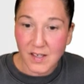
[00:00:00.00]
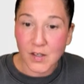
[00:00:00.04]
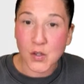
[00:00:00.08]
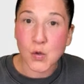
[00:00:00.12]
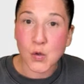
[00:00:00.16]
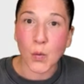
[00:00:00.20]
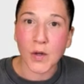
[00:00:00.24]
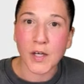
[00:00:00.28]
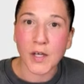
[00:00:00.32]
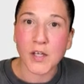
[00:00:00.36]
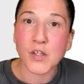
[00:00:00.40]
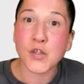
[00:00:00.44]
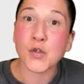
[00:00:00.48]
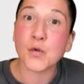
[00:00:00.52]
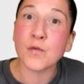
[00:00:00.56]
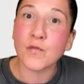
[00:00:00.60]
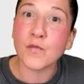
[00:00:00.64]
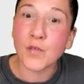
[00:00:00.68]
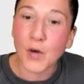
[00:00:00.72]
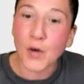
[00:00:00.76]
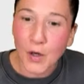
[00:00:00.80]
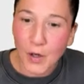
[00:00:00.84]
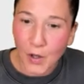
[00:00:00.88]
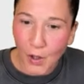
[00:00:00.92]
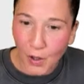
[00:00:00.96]
22
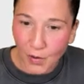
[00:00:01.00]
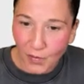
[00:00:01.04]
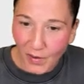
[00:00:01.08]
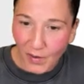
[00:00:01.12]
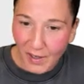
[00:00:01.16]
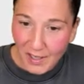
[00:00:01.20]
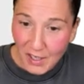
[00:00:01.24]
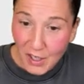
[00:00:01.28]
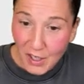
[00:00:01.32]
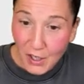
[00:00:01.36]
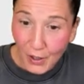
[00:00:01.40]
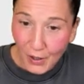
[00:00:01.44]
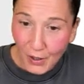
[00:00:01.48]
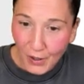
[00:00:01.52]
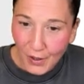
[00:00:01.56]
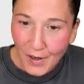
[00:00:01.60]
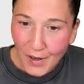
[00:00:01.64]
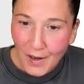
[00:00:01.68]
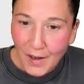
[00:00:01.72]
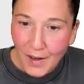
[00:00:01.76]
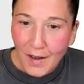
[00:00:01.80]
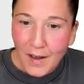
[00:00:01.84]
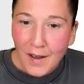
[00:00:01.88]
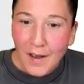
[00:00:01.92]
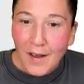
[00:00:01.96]
Virgo right here.
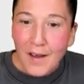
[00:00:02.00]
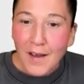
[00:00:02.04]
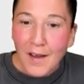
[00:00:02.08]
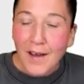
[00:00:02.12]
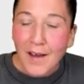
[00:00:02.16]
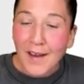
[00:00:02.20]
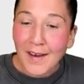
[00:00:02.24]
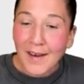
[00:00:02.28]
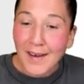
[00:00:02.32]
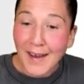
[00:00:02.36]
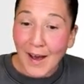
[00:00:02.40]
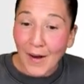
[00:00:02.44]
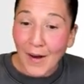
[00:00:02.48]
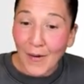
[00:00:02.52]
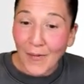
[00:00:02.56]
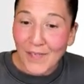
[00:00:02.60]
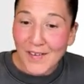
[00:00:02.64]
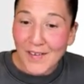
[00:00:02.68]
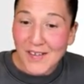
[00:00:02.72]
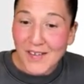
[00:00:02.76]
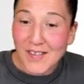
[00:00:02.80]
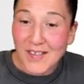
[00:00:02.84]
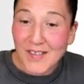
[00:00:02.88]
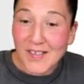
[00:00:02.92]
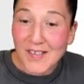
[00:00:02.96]
Now,
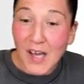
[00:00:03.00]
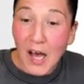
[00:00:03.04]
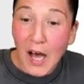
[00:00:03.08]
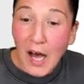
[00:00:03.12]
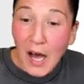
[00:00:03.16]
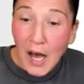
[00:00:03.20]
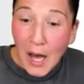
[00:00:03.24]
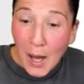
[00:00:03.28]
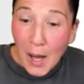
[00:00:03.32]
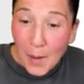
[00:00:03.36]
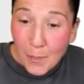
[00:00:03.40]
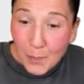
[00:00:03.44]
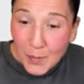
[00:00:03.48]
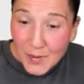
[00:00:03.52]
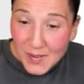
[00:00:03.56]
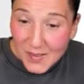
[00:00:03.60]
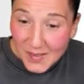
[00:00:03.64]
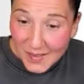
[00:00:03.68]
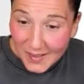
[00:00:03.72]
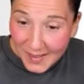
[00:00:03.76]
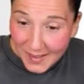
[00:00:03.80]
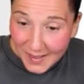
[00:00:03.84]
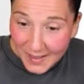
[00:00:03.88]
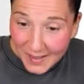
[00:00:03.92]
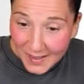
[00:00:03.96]
this is
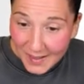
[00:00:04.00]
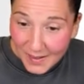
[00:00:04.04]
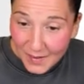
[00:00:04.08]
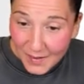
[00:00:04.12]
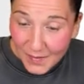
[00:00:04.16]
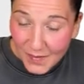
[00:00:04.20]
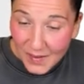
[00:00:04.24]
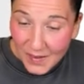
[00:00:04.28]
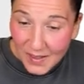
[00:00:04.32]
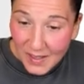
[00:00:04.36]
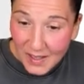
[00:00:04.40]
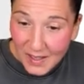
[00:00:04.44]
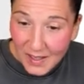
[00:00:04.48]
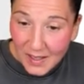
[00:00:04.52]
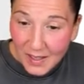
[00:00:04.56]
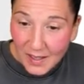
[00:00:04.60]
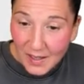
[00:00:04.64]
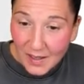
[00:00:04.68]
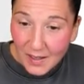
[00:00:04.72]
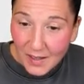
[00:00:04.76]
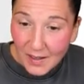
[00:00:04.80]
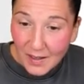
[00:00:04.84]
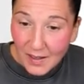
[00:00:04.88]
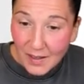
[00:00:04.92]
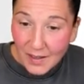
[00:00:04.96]
opposite the
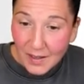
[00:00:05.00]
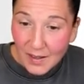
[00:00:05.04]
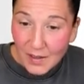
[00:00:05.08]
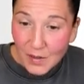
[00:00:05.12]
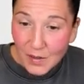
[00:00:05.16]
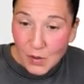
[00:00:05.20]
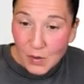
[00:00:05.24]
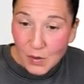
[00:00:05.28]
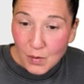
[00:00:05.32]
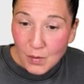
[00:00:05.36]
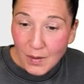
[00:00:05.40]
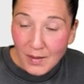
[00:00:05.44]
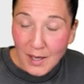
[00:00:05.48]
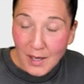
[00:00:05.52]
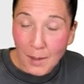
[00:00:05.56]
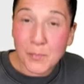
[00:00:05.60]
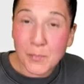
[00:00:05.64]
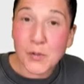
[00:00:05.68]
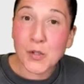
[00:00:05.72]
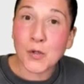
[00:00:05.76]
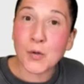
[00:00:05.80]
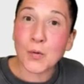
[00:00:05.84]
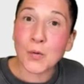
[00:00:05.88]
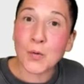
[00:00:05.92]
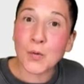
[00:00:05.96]

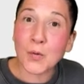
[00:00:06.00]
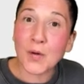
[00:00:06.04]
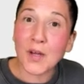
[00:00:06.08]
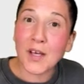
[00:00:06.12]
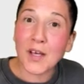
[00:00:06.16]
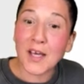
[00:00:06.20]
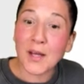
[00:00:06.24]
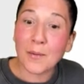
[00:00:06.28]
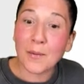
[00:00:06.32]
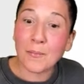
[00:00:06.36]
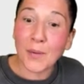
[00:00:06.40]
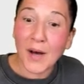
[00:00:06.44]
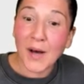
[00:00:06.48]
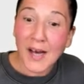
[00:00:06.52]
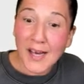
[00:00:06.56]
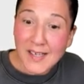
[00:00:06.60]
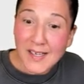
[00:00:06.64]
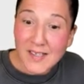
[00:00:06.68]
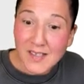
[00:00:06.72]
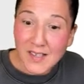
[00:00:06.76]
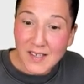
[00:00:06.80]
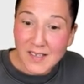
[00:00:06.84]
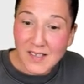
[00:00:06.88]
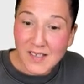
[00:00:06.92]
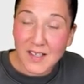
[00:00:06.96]
Neptune in
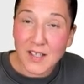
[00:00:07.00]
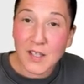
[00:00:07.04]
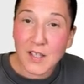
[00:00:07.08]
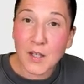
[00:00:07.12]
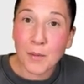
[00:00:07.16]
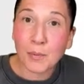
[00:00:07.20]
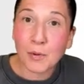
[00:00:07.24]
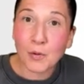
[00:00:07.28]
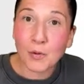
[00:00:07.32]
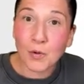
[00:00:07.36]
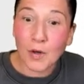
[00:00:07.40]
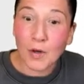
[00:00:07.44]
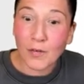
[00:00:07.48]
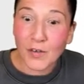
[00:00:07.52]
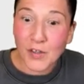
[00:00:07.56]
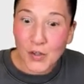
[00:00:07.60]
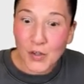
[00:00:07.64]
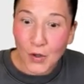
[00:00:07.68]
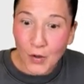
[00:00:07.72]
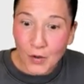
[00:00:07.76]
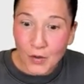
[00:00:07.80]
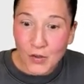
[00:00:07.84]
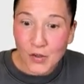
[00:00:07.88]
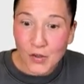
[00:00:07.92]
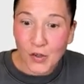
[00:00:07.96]
Pisces in the Pluto
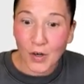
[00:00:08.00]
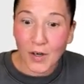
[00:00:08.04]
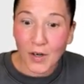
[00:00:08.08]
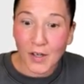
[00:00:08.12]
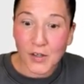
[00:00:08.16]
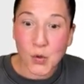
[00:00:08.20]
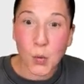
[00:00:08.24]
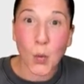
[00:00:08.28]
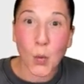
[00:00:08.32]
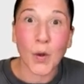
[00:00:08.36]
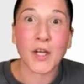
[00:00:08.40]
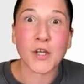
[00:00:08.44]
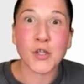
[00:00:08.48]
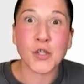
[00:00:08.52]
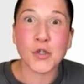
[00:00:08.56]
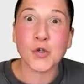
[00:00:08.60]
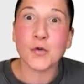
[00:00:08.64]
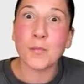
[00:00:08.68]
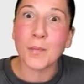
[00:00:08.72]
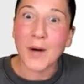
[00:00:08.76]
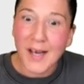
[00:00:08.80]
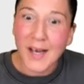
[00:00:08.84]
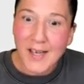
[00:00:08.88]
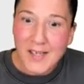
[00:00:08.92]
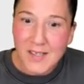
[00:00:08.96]
return chart at 22
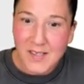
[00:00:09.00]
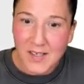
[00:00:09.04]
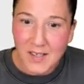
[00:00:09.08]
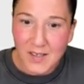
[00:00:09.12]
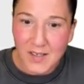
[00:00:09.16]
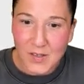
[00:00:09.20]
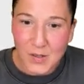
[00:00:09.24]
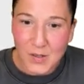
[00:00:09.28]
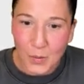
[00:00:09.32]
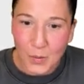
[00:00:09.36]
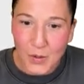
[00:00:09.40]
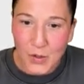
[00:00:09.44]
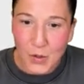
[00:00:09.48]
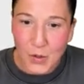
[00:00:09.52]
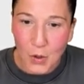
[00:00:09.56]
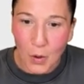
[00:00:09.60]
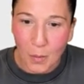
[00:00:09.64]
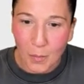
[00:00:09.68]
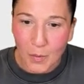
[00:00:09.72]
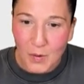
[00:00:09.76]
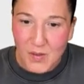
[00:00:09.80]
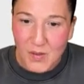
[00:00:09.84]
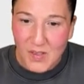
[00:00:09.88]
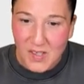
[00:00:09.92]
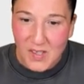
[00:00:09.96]
Pisces. So it's
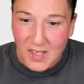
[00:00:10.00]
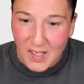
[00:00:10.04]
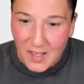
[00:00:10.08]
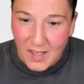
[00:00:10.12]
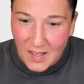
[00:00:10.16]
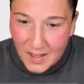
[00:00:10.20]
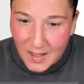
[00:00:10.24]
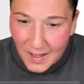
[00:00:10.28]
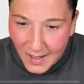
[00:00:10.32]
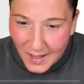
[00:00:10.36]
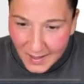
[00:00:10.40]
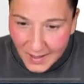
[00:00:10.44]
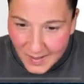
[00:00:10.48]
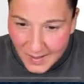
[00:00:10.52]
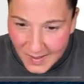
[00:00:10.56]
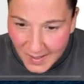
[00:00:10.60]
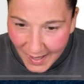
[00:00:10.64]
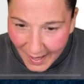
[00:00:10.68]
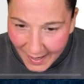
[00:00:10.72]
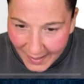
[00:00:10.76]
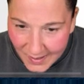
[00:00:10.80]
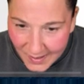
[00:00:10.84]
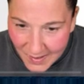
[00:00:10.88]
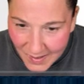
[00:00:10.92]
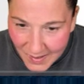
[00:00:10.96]
almost in an
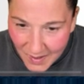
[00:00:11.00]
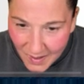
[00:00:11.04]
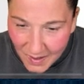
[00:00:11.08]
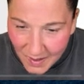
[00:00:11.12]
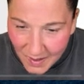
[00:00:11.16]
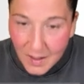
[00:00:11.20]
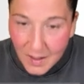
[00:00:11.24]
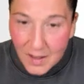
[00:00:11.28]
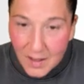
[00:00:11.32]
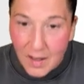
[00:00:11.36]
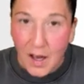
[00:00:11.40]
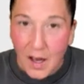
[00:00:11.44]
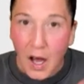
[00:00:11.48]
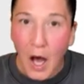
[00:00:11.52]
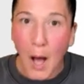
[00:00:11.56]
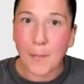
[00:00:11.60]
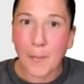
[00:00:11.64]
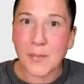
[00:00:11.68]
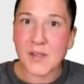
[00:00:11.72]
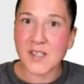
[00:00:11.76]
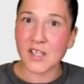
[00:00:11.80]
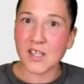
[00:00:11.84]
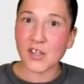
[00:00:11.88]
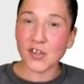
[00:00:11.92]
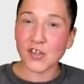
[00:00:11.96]
exact
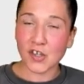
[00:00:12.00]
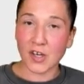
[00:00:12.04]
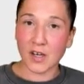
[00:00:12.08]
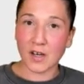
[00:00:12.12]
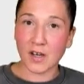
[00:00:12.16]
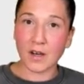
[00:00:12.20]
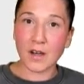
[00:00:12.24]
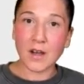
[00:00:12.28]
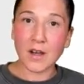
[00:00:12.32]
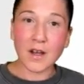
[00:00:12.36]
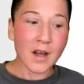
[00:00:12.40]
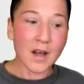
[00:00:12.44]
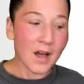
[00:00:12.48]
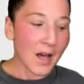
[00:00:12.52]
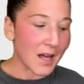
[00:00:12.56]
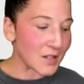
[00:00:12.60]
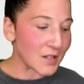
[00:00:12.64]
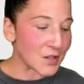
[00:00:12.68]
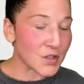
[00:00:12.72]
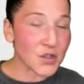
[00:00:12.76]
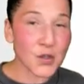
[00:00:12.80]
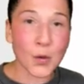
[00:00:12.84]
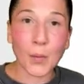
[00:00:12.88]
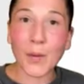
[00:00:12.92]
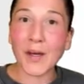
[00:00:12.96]
opposition. And
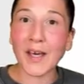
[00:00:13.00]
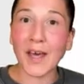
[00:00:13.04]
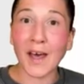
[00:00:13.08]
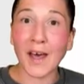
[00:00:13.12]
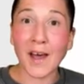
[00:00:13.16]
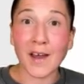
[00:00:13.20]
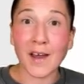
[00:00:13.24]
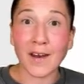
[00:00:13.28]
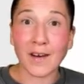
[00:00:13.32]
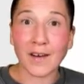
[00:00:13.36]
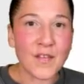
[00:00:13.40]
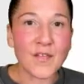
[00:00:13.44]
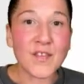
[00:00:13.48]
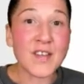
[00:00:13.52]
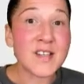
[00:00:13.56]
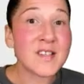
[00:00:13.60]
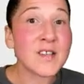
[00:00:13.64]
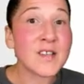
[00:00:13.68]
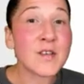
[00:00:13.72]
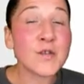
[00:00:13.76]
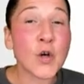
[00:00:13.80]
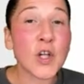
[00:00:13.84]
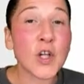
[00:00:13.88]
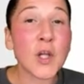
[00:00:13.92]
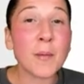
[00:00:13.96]
so, again, this is
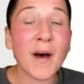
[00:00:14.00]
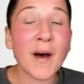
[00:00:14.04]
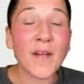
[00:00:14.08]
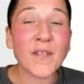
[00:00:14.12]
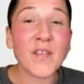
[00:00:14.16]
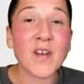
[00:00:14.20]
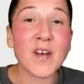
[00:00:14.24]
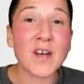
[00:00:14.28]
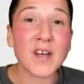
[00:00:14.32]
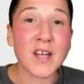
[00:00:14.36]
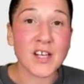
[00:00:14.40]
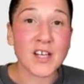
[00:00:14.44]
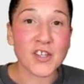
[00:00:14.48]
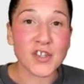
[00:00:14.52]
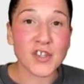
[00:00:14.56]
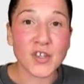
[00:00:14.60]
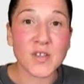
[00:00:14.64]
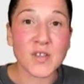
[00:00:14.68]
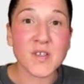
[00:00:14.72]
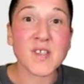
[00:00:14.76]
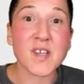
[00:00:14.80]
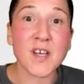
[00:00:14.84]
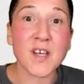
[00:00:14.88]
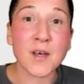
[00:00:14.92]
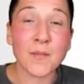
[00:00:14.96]
all about the
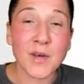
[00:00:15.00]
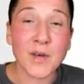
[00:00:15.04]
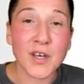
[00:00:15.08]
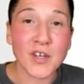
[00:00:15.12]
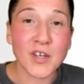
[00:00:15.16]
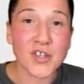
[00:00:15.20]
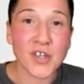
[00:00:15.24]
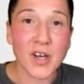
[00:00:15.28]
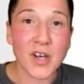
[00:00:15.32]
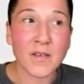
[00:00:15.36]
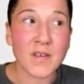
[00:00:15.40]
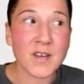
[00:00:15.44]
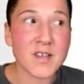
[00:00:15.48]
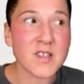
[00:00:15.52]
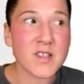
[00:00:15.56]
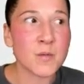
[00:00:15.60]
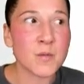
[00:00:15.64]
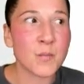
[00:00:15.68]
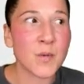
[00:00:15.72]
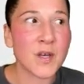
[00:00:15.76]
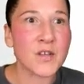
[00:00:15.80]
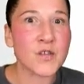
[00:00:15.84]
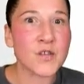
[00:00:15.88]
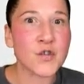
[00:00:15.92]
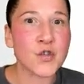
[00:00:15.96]
nation's image, and this
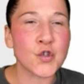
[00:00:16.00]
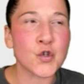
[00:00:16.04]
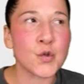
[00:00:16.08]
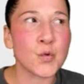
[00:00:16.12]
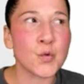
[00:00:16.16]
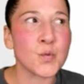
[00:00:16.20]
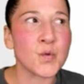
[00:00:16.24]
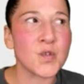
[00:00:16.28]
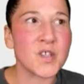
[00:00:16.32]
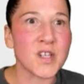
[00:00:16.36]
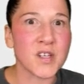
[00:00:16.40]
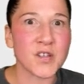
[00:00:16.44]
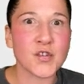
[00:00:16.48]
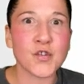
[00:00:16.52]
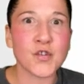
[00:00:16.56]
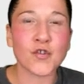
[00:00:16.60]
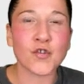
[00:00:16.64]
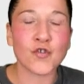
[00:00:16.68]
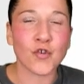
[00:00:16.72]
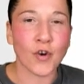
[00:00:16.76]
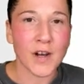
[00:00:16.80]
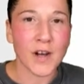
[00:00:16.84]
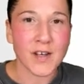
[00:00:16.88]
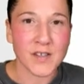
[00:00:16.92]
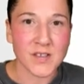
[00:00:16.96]
speaks to
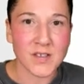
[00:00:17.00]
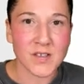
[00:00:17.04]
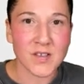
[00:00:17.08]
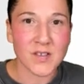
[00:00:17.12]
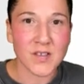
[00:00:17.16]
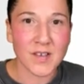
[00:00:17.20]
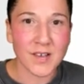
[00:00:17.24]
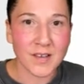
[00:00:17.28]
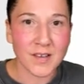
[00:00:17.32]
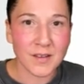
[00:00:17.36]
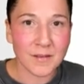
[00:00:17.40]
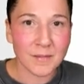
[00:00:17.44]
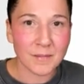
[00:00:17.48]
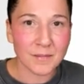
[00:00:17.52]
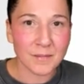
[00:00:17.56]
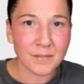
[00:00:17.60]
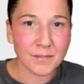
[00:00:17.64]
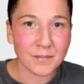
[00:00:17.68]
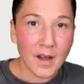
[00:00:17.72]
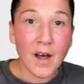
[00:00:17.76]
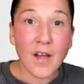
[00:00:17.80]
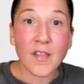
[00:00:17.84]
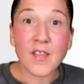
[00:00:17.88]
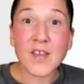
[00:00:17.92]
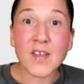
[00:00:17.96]
distrust.
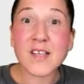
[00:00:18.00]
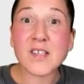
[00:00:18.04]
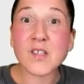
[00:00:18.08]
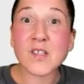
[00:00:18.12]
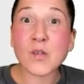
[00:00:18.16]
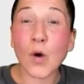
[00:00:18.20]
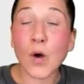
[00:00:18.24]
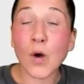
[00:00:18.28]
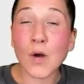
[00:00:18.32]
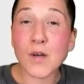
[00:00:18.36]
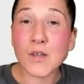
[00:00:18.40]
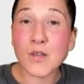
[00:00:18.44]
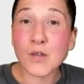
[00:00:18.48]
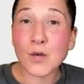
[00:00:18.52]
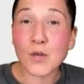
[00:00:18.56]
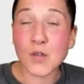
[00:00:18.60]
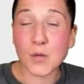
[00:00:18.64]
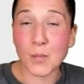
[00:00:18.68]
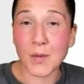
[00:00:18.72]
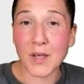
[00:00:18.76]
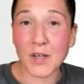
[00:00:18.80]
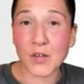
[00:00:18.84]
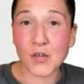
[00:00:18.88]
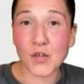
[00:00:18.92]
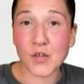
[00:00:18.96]
This also
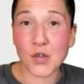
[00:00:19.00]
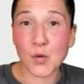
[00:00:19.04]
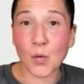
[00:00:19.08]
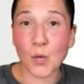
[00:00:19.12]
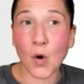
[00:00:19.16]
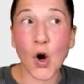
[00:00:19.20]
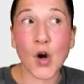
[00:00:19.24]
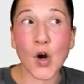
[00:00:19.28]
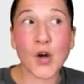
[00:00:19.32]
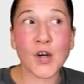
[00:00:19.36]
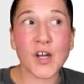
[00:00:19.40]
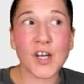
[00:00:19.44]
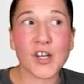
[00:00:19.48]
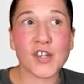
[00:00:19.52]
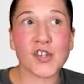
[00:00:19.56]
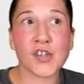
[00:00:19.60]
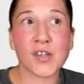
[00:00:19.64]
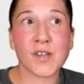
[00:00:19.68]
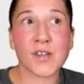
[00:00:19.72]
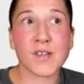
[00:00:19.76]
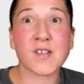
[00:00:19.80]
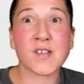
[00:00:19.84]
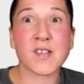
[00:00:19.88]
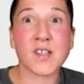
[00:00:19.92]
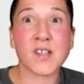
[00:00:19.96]
speaks to our
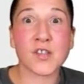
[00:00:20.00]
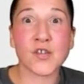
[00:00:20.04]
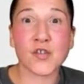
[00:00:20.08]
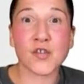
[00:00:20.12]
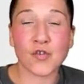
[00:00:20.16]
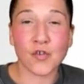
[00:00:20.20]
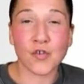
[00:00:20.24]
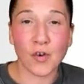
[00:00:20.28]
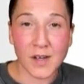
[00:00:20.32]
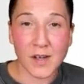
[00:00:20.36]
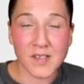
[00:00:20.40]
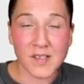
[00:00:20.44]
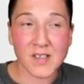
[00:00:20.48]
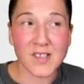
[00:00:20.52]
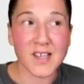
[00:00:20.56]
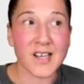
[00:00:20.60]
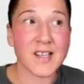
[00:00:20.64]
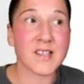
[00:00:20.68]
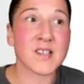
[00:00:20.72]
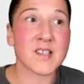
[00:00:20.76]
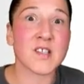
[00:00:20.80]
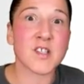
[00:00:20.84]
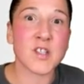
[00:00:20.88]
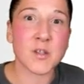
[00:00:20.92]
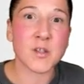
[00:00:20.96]
nation's distrust and
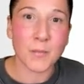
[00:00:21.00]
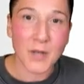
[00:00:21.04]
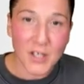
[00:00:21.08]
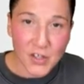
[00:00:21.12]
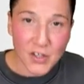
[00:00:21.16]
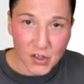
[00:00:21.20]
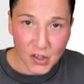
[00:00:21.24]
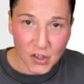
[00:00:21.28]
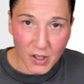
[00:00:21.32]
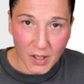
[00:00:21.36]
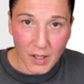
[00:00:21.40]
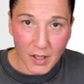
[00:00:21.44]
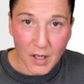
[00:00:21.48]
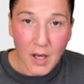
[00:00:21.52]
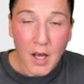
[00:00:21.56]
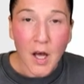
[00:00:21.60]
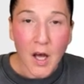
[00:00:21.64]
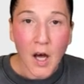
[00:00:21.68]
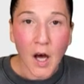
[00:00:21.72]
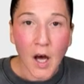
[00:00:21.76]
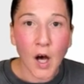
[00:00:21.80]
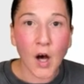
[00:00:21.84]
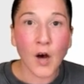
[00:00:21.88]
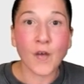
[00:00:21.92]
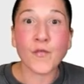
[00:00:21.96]
suspicion
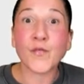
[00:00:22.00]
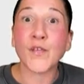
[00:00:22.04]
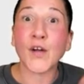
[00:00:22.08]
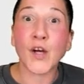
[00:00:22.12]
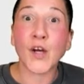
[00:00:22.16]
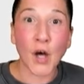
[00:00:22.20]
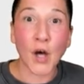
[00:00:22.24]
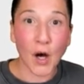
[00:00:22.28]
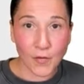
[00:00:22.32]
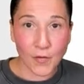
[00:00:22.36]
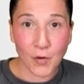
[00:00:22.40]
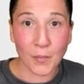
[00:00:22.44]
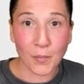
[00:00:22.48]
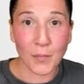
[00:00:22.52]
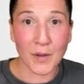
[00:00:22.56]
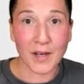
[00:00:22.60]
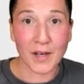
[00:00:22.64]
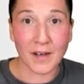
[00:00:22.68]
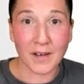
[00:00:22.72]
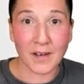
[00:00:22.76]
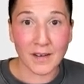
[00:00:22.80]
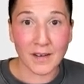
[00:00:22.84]
of the government